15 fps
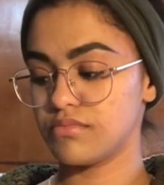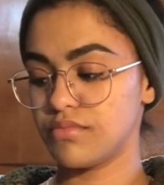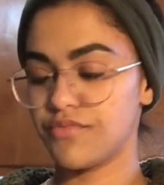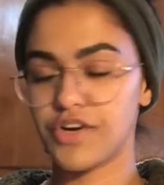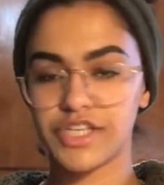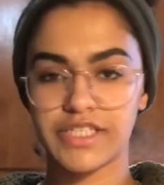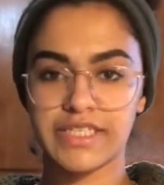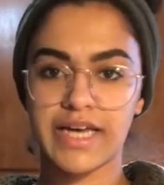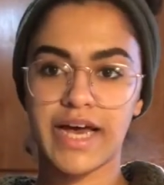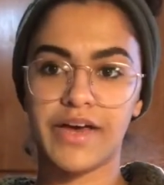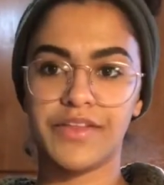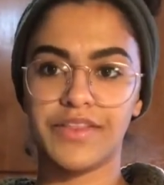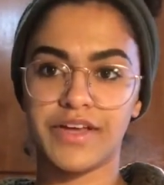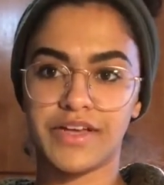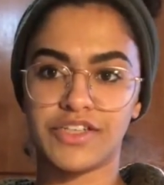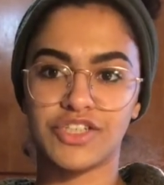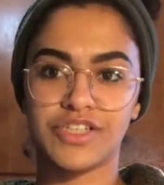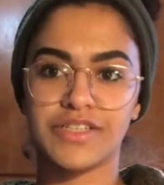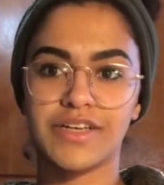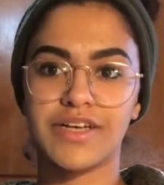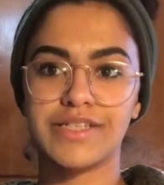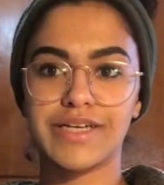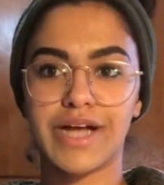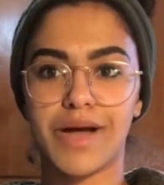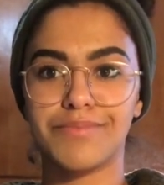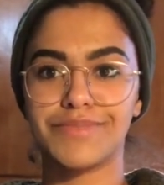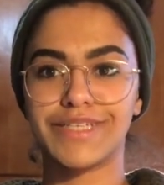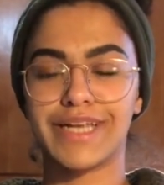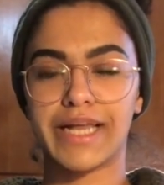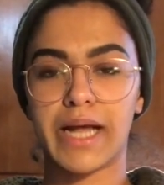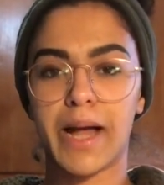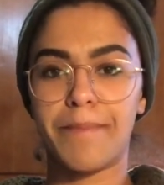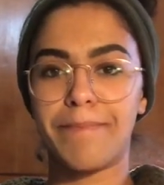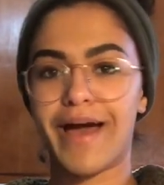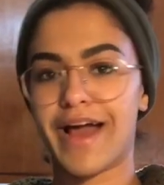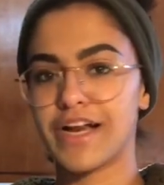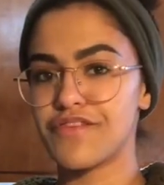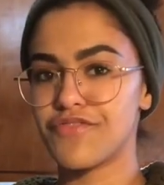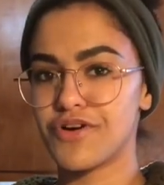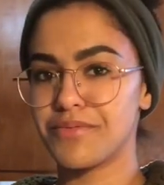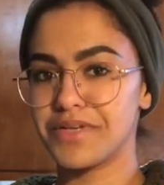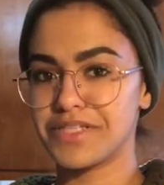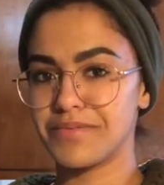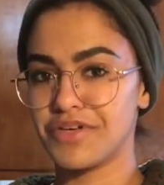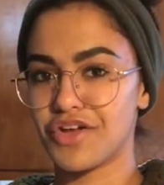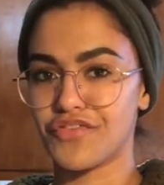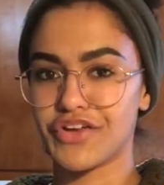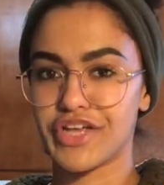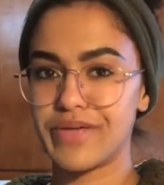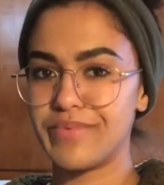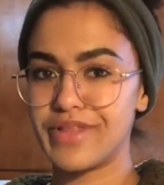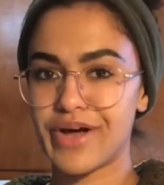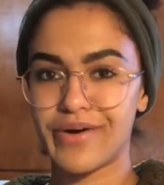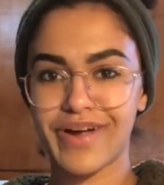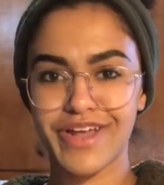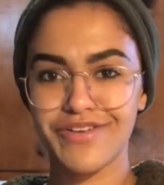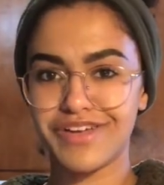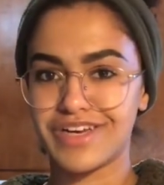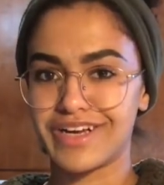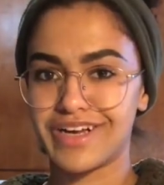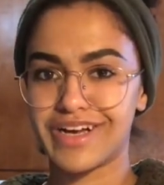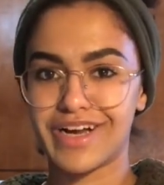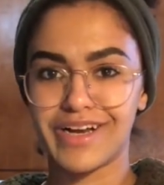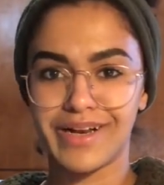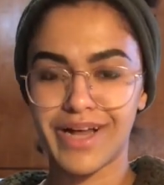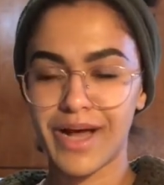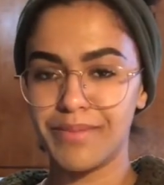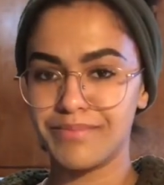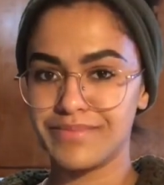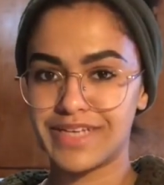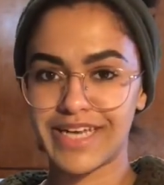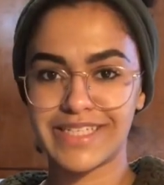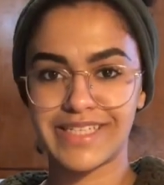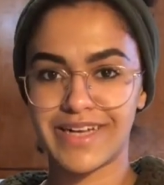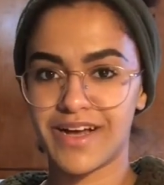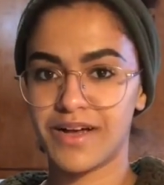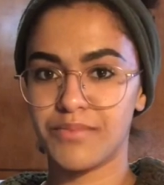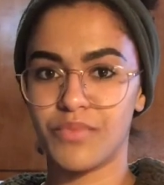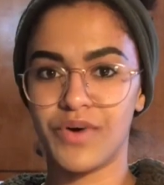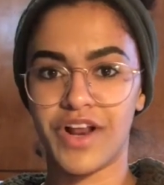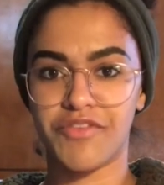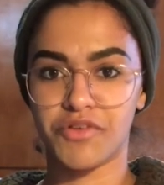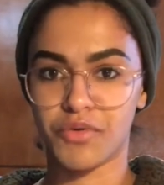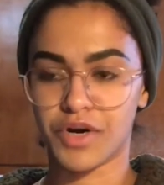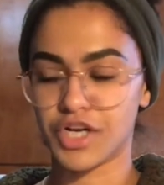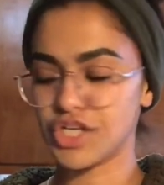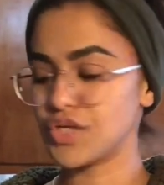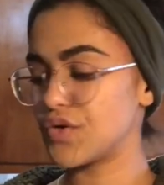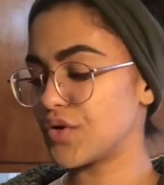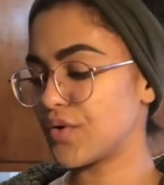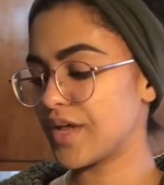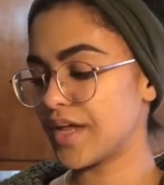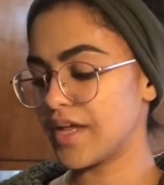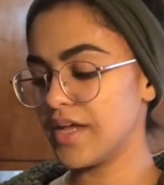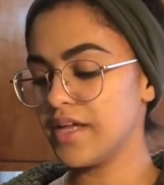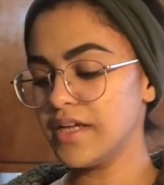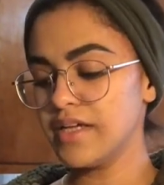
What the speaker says: versatile things. Just because it comes in like a patty form doesn't mean you have to keep it that way. You can cut it up, dice it up, whatever you want to do to it,